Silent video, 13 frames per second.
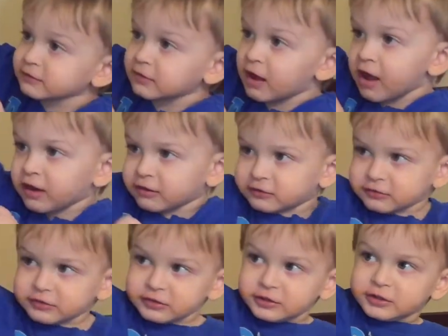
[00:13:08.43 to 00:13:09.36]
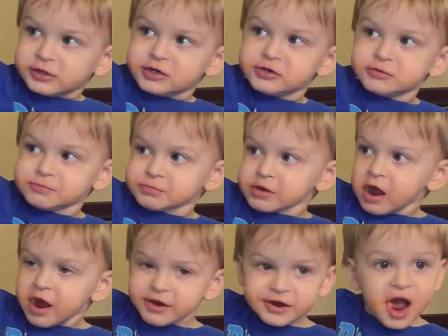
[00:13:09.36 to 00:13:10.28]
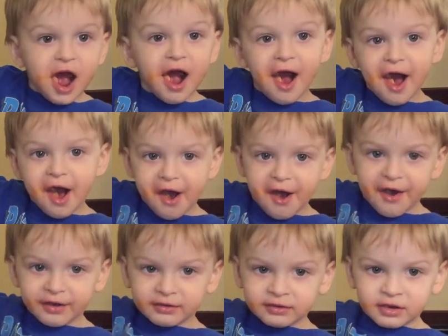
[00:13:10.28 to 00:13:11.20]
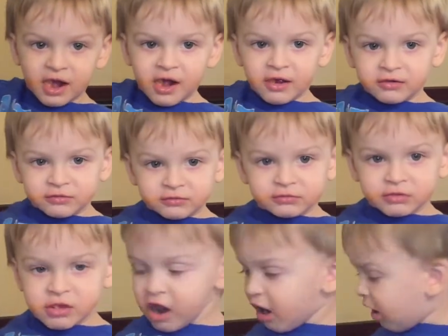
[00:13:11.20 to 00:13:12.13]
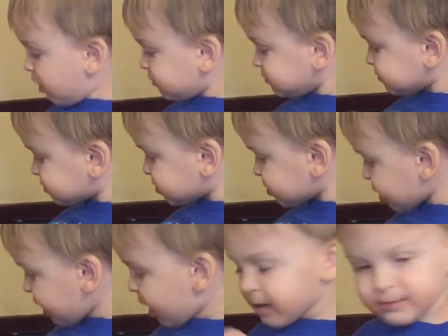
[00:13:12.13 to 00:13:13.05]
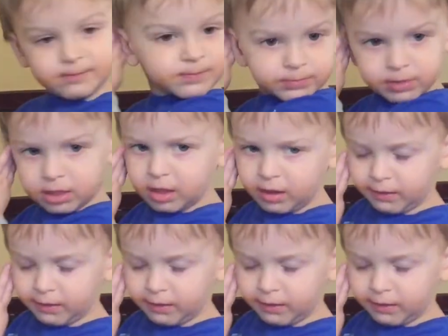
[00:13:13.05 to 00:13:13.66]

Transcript: Are you playing with the car? Yeah. I tried to get it to where he didn't realize I was filming.